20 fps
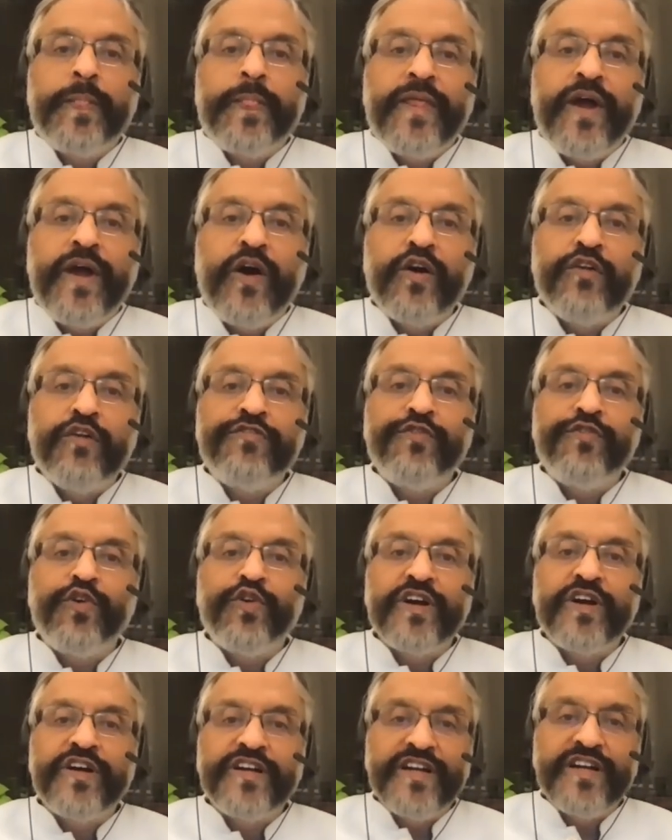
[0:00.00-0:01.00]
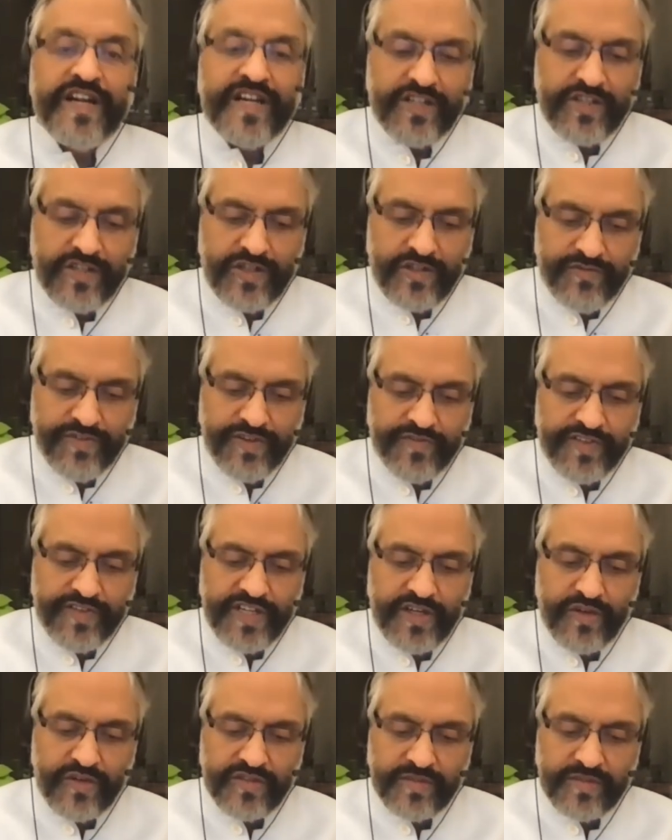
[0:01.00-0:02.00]
out of
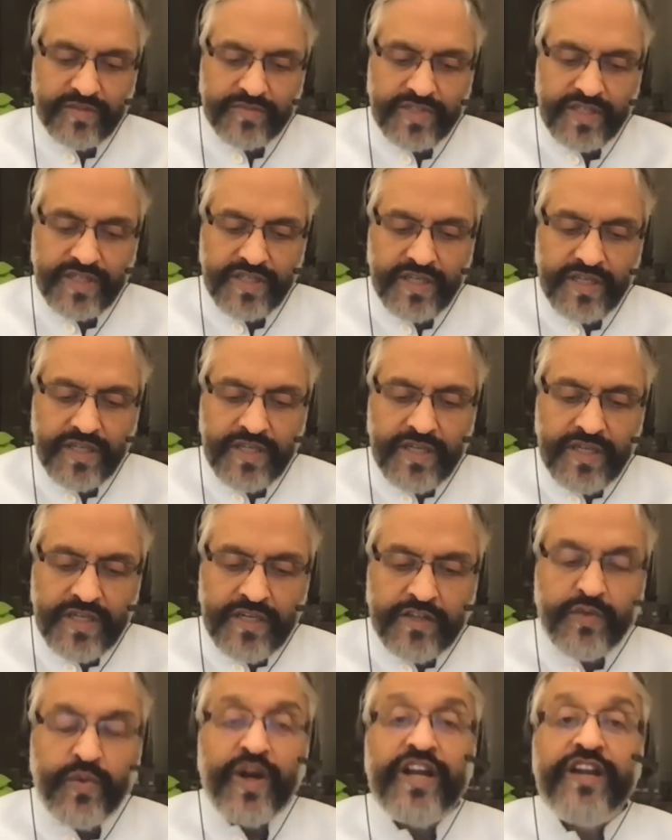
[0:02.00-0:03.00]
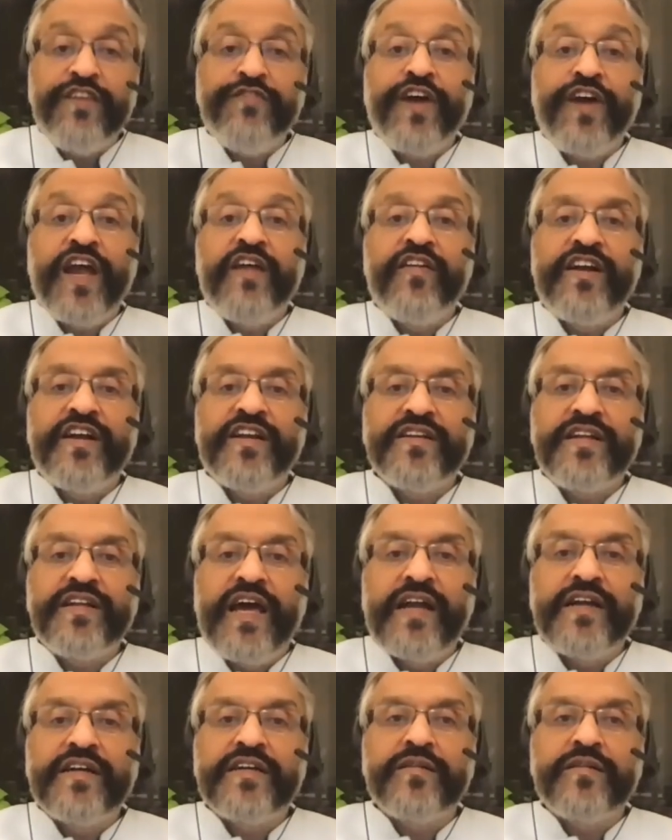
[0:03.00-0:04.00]
415 or something. 25
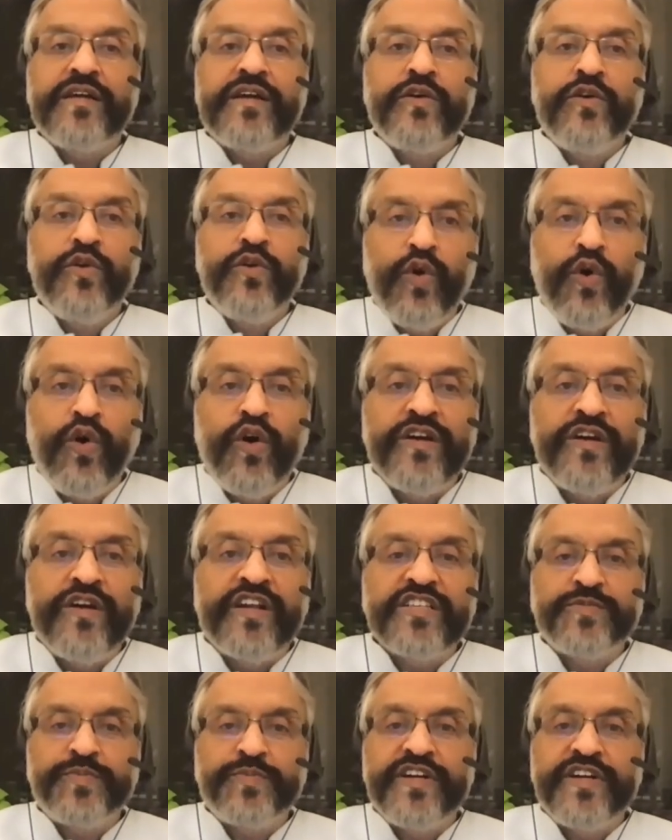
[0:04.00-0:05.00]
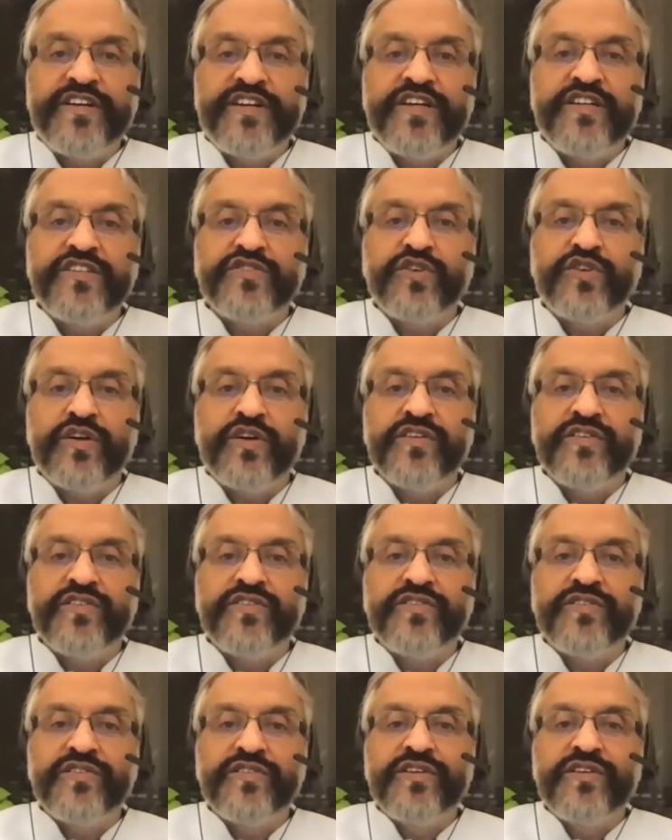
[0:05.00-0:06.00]
had known respiratory disorders.